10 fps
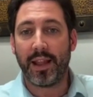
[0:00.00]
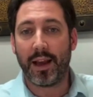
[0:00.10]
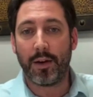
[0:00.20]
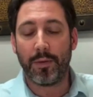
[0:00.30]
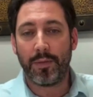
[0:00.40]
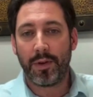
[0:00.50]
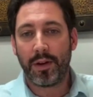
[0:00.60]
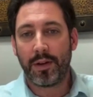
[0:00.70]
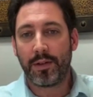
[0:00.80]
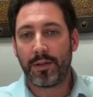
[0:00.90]
Now,
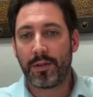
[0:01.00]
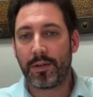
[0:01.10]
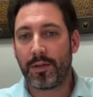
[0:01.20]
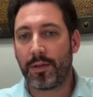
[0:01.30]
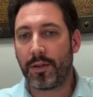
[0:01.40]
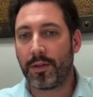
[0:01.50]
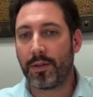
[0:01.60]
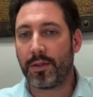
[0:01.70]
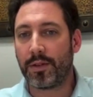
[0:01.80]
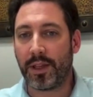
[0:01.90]

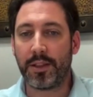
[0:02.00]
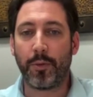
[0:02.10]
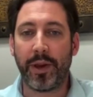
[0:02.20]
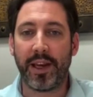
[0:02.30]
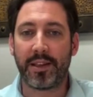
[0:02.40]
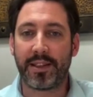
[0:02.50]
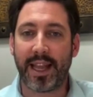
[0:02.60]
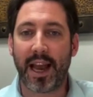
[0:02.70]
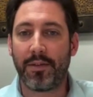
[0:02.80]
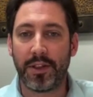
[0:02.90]
since we
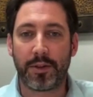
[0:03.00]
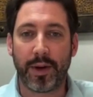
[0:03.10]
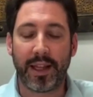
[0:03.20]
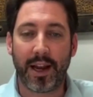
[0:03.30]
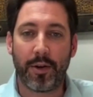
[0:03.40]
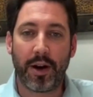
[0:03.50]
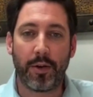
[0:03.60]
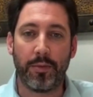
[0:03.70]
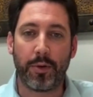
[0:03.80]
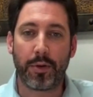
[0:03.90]
established right now
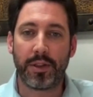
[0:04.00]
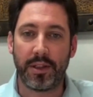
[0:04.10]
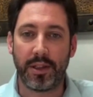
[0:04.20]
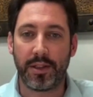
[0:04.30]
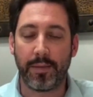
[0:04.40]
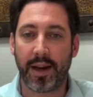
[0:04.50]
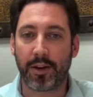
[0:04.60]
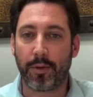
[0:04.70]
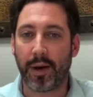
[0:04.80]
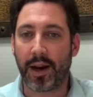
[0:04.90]
how important is the
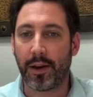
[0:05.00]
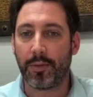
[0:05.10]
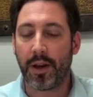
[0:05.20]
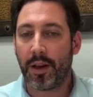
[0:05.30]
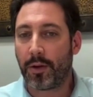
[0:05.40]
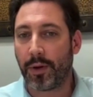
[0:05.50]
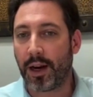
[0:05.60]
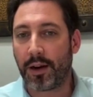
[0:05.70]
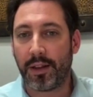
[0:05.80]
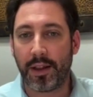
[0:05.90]
microbiome
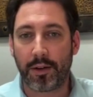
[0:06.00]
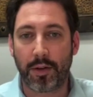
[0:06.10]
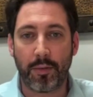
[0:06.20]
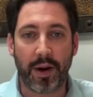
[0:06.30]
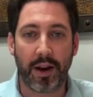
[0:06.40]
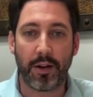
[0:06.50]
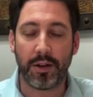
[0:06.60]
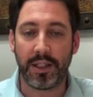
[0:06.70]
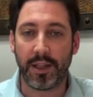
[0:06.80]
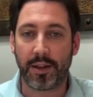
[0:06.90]
regarding our own
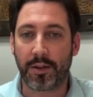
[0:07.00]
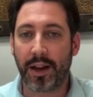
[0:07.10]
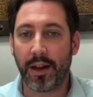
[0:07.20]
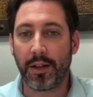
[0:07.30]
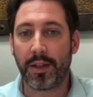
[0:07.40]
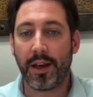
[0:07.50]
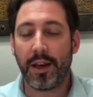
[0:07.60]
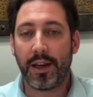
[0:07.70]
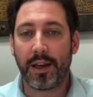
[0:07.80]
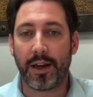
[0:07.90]
biology and our health,
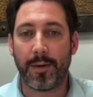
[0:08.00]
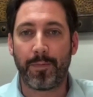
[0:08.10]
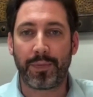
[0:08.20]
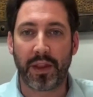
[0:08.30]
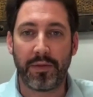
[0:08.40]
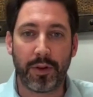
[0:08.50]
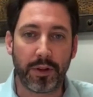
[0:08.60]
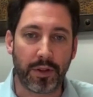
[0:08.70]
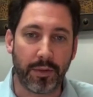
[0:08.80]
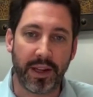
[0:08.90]
in
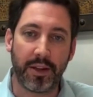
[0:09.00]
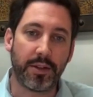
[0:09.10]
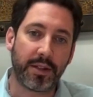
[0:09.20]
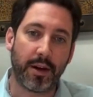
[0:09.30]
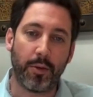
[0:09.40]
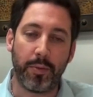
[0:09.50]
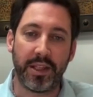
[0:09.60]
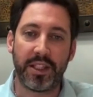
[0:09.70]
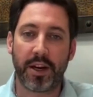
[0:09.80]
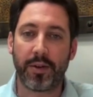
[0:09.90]
future videos I will
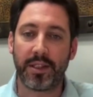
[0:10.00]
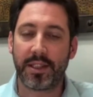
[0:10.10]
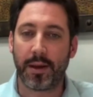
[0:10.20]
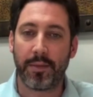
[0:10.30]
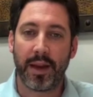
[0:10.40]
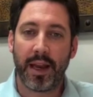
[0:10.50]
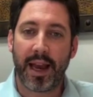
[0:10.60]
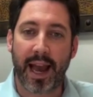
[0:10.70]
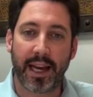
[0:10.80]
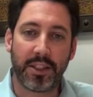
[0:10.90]
be sharing some
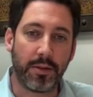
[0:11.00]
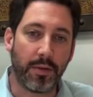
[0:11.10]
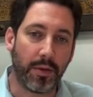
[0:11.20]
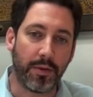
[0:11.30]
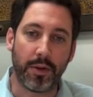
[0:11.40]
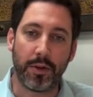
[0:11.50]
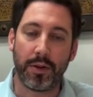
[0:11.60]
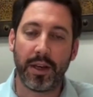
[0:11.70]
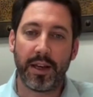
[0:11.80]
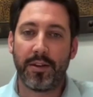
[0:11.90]

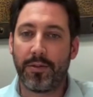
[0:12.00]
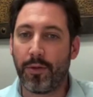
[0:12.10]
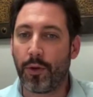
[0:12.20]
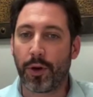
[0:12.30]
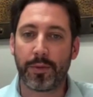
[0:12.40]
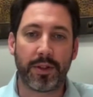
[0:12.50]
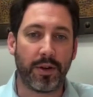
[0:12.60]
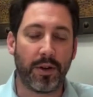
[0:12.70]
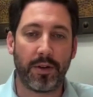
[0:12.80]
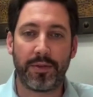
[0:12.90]
actionable
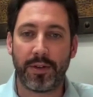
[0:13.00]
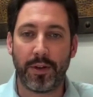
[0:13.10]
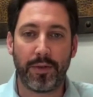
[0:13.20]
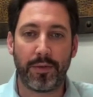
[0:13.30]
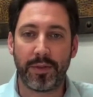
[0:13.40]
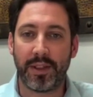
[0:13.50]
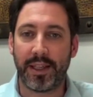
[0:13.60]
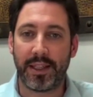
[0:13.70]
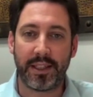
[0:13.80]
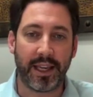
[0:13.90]
forms of
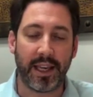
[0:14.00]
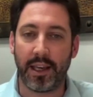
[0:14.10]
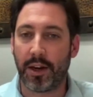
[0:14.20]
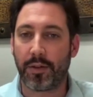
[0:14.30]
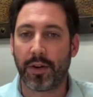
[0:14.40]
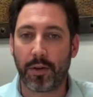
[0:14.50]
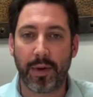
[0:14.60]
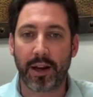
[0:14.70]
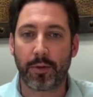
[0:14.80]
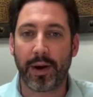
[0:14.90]
taking care of
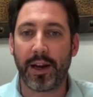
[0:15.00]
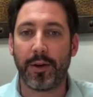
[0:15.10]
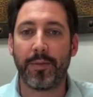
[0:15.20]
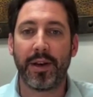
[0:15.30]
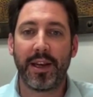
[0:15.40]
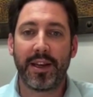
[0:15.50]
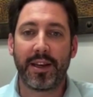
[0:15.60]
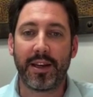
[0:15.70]
our microbiome,